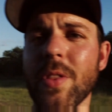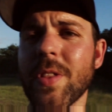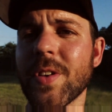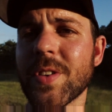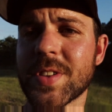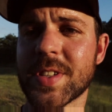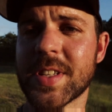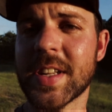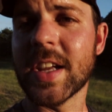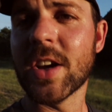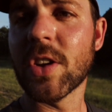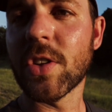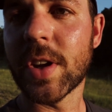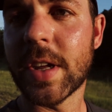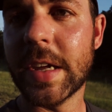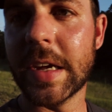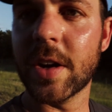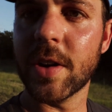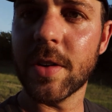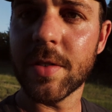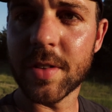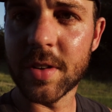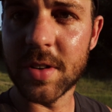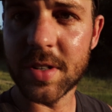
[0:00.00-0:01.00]
there's deer
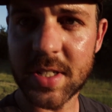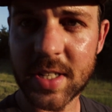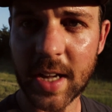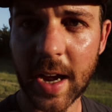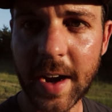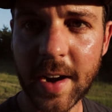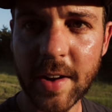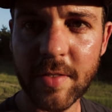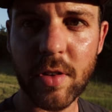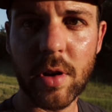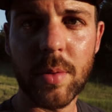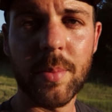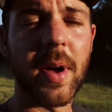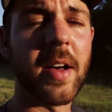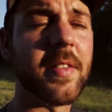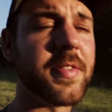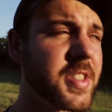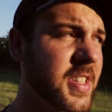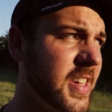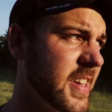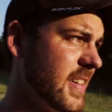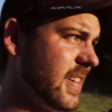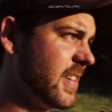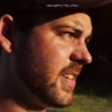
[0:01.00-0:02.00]
here, there's sign of them, I've
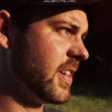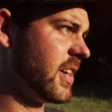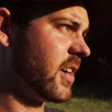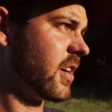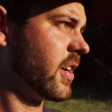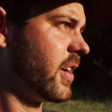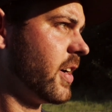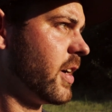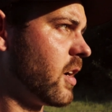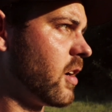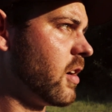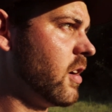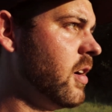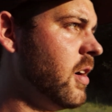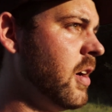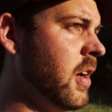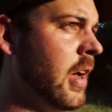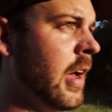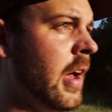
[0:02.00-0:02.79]
seen a deer here,